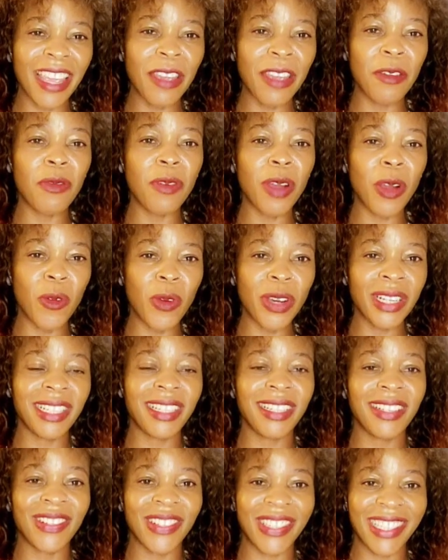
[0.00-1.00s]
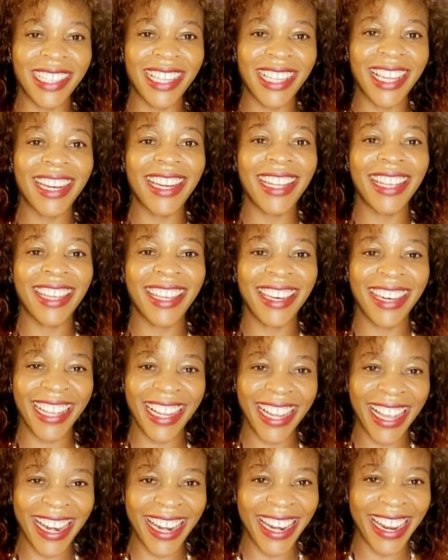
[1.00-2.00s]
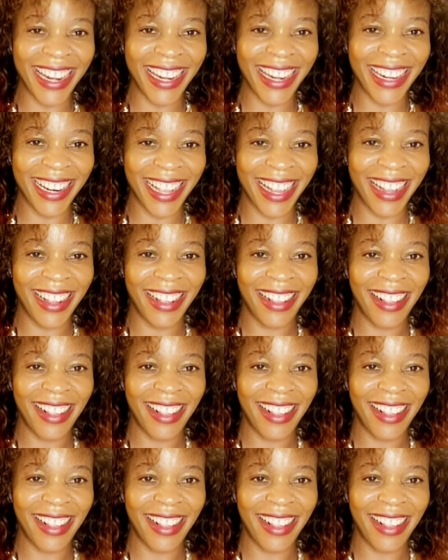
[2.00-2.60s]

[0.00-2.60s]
ever wished to study in Canada,